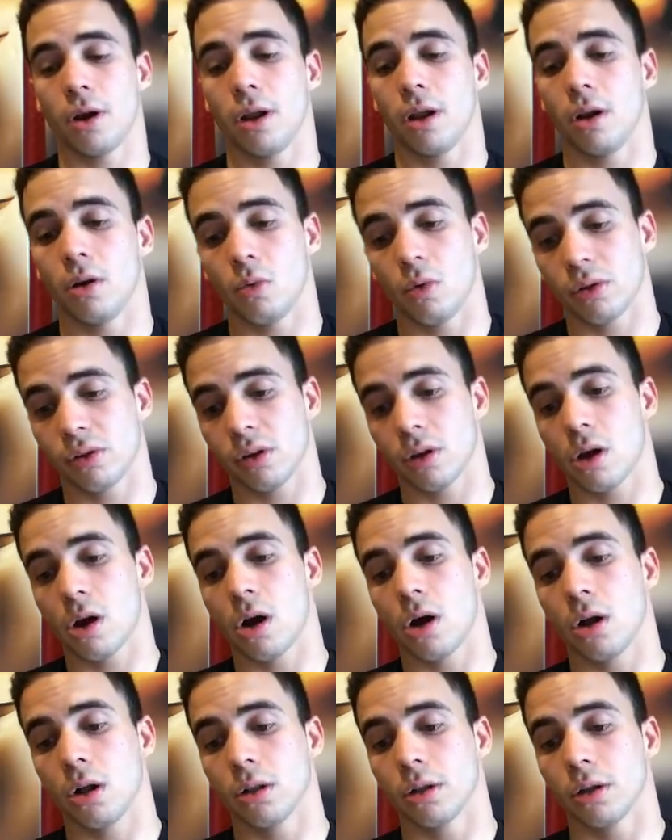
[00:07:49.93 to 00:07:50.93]
what's it
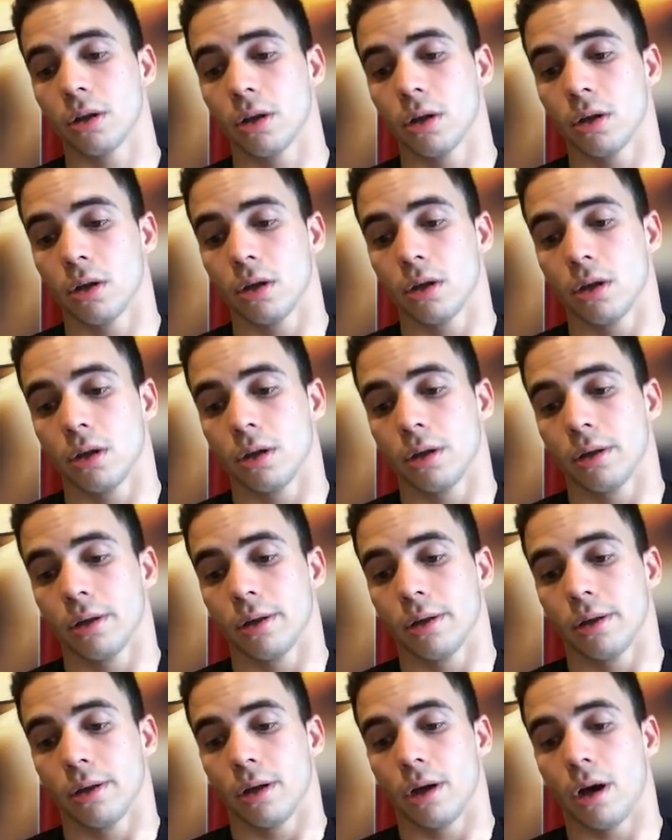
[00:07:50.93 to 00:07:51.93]
called?
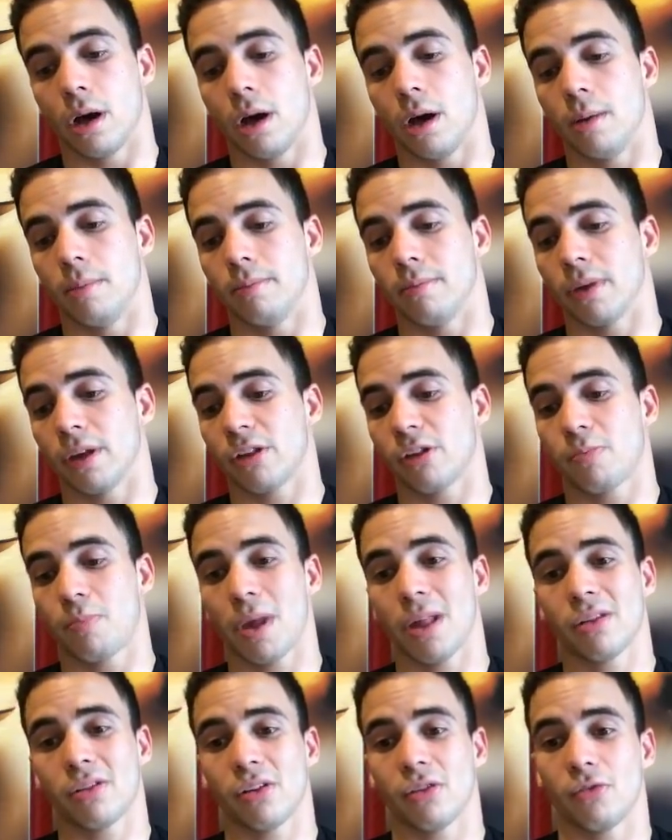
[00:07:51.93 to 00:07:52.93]

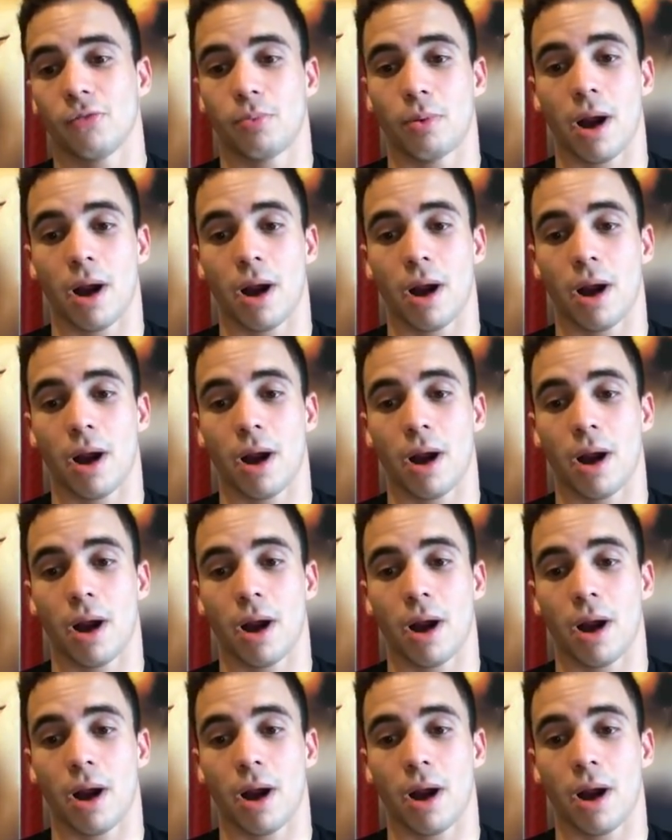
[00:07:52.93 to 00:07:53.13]
Expensive